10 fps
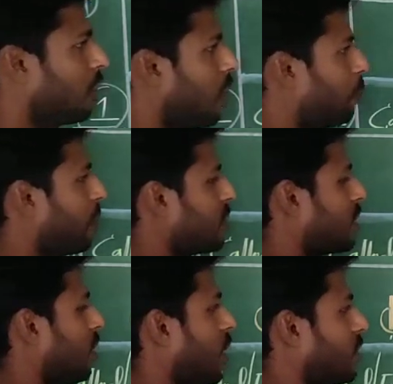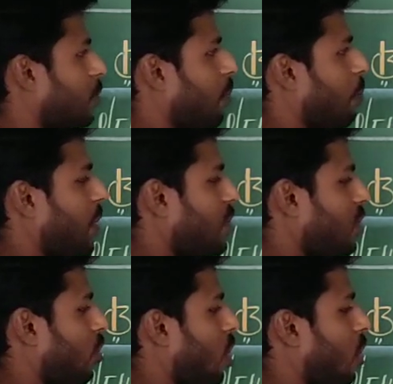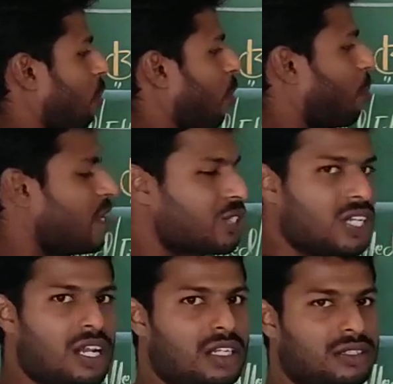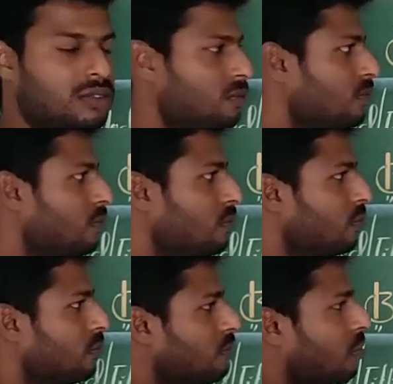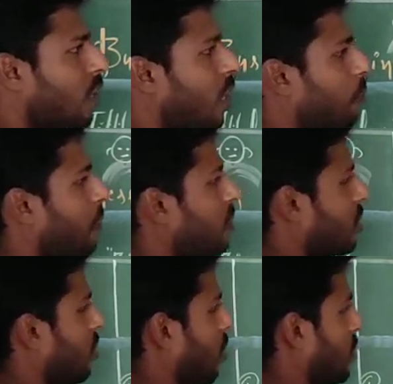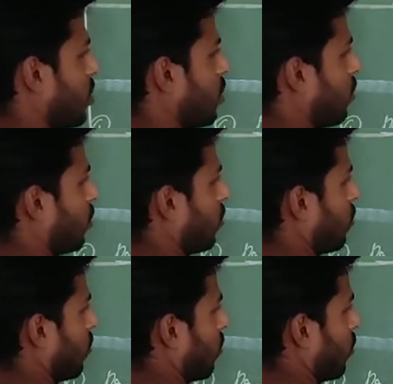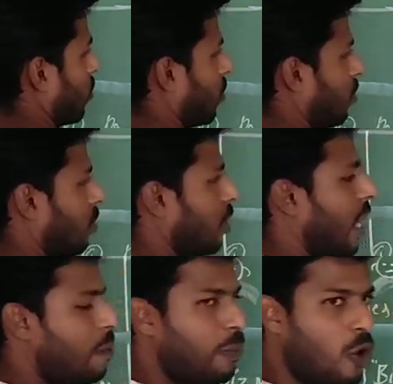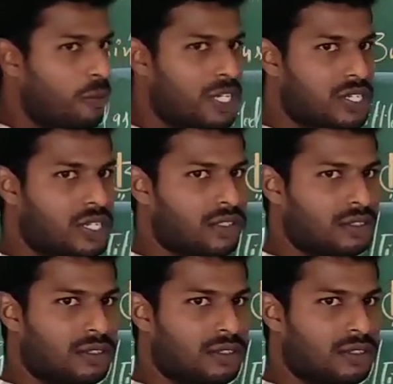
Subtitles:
A person does profession called professional. A person does employment